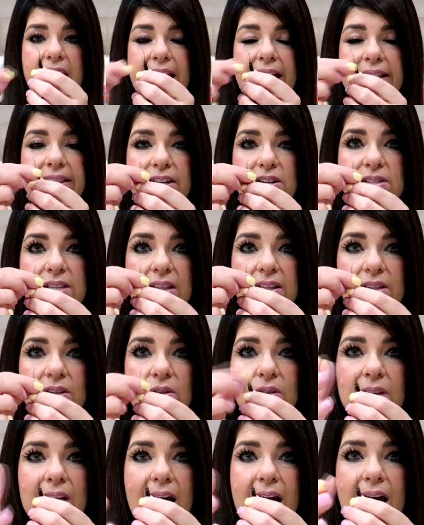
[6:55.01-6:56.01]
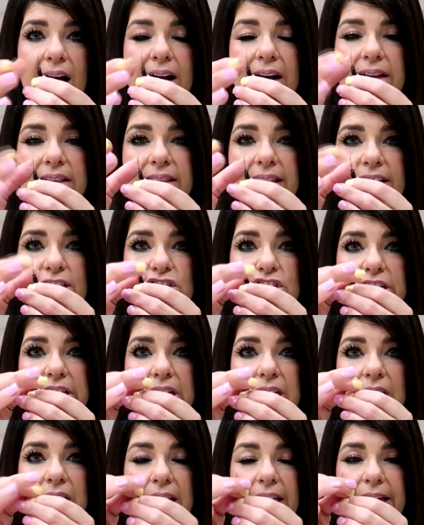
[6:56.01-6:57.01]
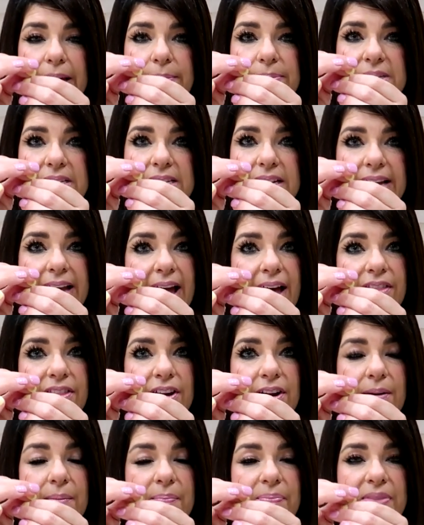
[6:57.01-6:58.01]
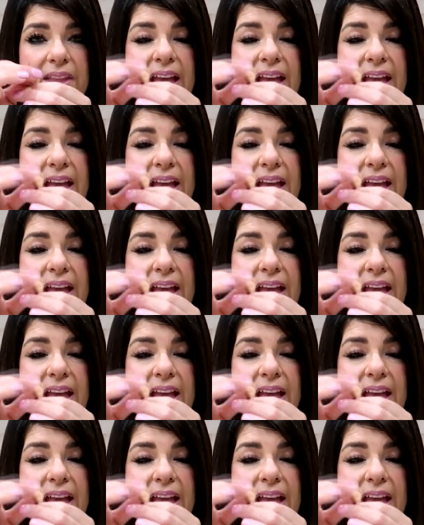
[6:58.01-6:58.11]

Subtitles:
and there's a little lock that she clamps together,